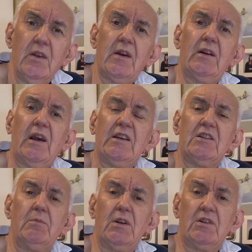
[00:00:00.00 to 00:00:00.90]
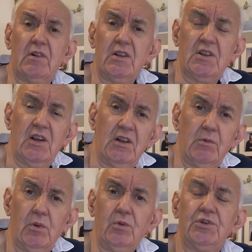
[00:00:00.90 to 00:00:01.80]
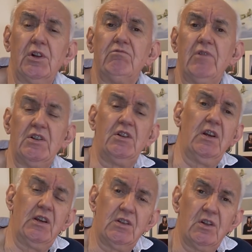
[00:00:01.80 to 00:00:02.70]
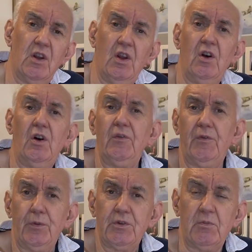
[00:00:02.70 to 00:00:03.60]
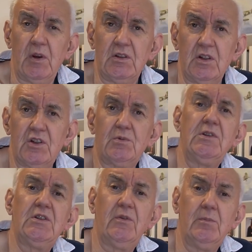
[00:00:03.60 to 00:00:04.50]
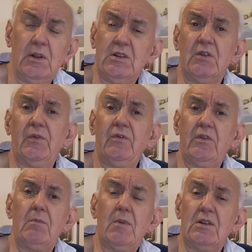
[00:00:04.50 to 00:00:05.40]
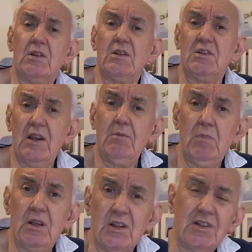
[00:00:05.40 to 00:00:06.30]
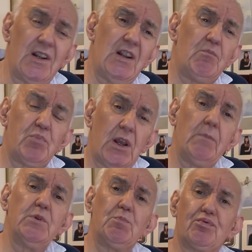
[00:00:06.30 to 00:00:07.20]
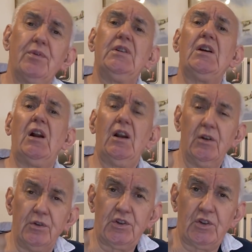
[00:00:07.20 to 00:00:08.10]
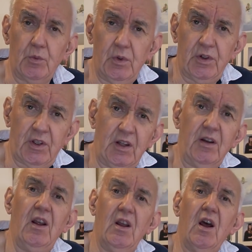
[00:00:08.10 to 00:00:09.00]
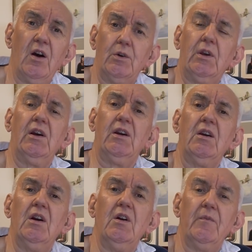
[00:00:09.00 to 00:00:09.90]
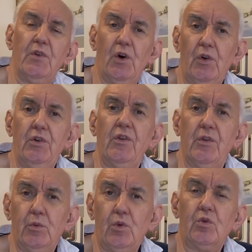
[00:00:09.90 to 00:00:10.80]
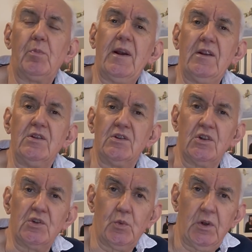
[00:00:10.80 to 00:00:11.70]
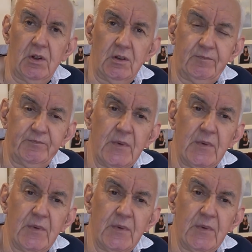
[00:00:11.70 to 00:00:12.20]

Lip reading: that 80 meter antenna will also resonate on 40 meters, 20 meters, 50 meters and 10 meters, and it comes pretty close to working okay on the warp bands as well.